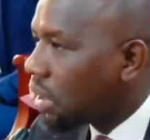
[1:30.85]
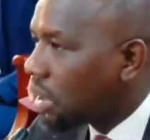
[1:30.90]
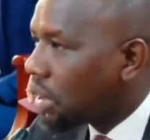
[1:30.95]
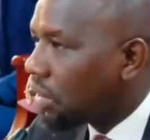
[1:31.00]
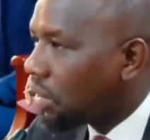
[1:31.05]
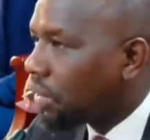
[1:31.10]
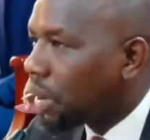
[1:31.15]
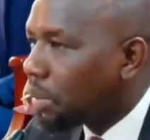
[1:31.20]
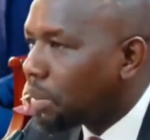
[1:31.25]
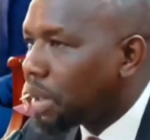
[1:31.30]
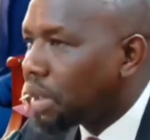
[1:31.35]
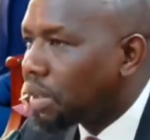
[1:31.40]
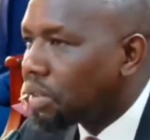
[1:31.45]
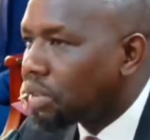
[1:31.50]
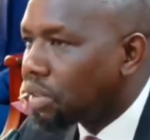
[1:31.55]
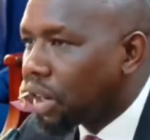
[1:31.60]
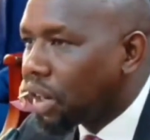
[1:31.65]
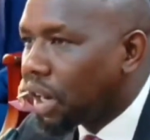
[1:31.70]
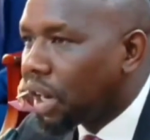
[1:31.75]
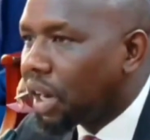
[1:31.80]
The family
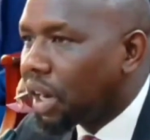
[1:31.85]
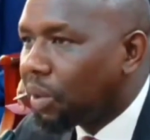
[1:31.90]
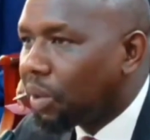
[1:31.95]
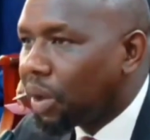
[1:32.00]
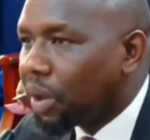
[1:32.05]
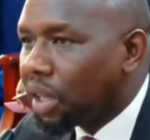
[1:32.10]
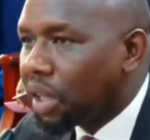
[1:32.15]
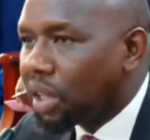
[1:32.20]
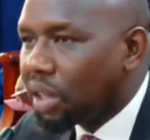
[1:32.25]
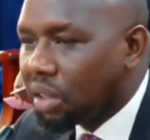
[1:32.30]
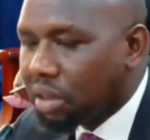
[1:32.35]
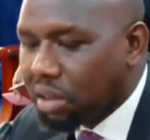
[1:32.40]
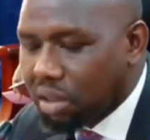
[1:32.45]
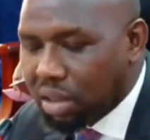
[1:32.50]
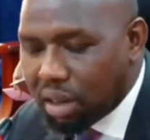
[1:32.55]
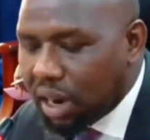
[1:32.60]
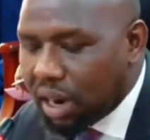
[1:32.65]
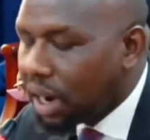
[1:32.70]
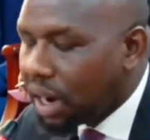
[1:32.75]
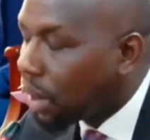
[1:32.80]
is run away.
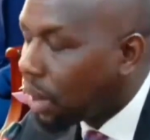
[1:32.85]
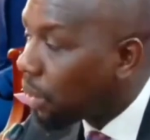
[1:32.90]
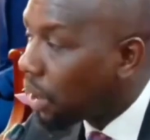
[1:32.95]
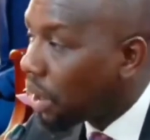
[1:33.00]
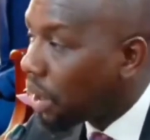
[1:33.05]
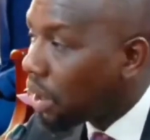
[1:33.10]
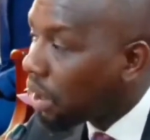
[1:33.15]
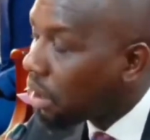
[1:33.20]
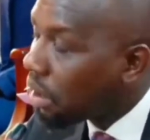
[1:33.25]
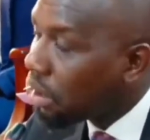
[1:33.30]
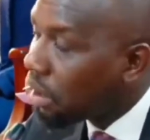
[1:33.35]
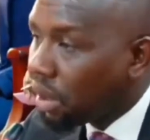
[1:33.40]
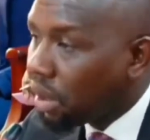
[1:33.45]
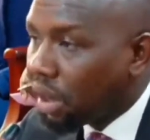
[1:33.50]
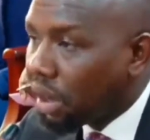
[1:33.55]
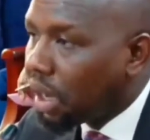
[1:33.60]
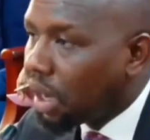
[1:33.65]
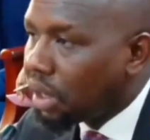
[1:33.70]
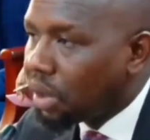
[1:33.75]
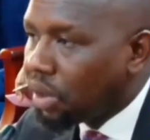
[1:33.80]

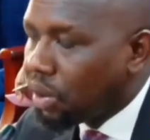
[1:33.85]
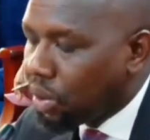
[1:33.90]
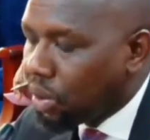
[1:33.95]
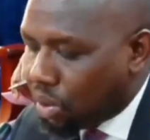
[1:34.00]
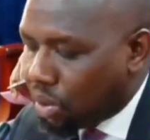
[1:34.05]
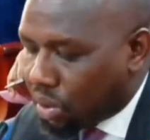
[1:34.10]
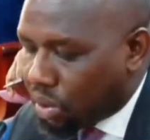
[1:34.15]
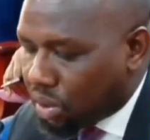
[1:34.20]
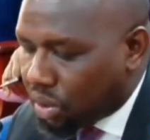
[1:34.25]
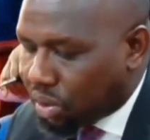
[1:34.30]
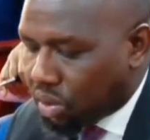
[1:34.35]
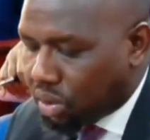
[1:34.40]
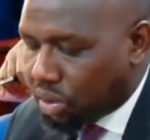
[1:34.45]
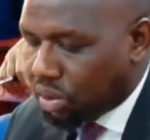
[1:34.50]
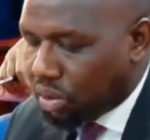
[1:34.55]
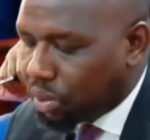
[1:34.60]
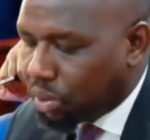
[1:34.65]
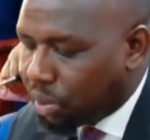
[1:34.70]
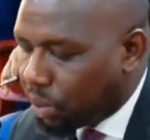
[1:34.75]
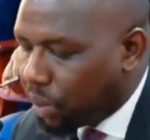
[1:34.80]
And you know,
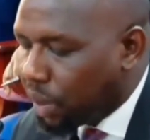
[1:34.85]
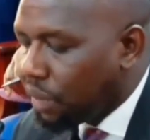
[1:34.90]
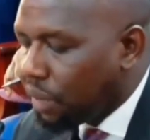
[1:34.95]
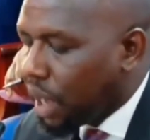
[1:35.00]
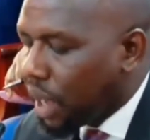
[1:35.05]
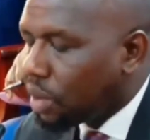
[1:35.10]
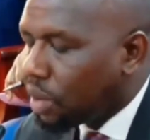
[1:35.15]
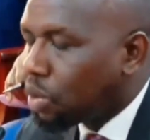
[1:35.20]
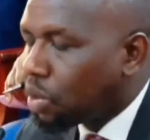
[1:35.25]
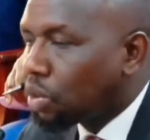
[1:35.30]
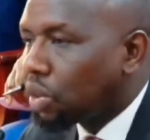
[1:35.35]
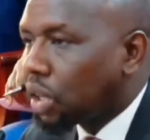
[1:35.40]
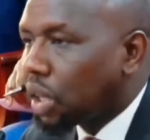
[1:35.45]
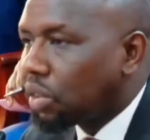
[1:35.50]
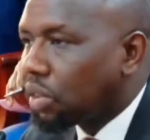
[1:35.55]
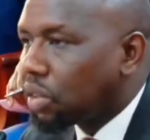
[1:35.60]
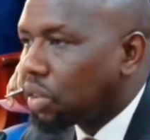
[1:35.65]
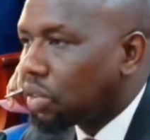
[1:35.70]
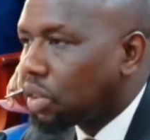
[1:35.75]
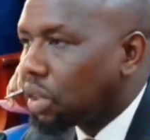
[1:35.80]
we've had those
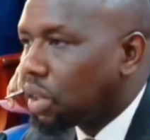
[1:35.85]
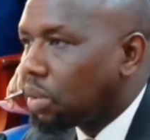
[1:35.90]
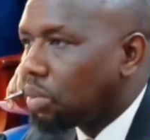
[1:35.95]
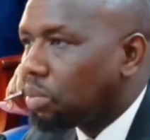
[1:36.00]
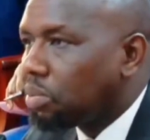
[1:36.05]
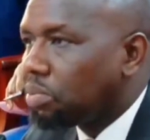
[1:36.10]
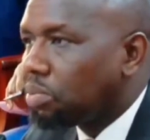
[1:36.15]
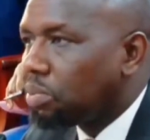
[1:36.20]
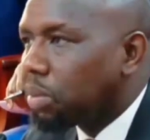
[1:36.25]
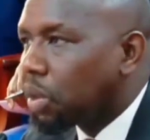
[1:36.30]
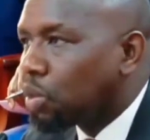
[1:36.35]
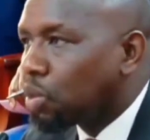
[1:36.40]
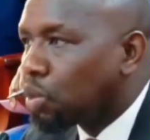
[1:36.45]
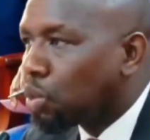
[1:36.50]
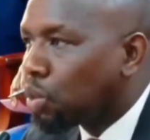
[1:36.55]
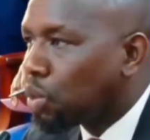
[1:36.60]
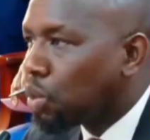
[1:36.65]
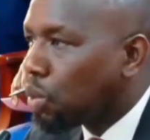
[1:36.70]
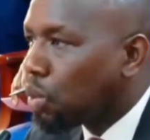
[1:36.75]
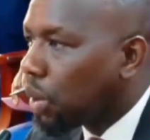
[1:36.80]
cases in
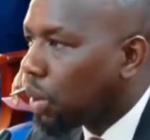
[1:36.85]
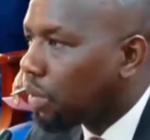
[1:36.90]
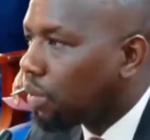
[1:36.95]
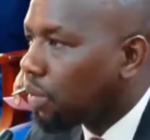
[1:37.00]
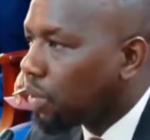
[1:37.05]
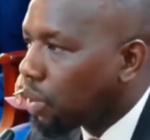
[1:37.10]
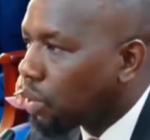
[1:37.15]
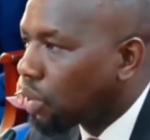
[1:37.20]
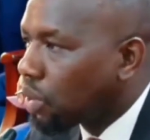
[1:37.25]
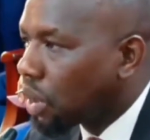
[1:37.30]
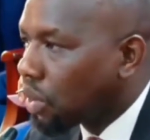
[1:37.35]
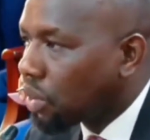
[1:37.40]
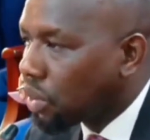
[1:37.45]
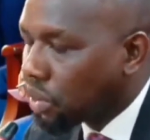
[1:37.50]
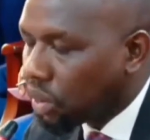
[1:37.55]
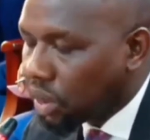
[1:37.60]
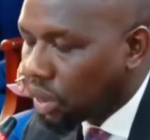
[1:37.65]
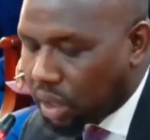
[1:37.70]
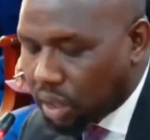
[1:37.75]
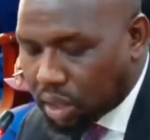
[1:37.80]
Matungu, we have those
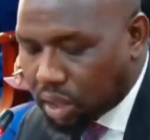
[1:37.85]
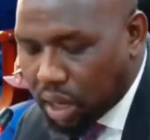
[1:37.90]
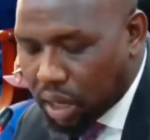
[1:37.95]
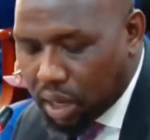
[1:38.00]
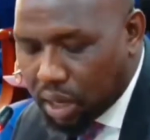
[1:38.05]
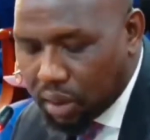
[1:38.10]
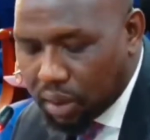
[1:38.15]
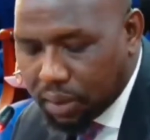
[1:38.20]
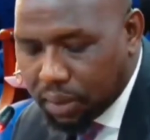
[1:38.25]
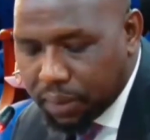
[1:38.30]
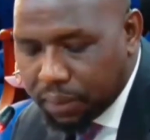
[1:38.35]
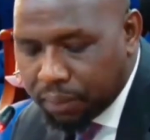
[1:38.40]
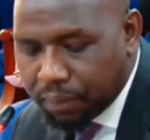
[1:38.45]
cases in Kitale.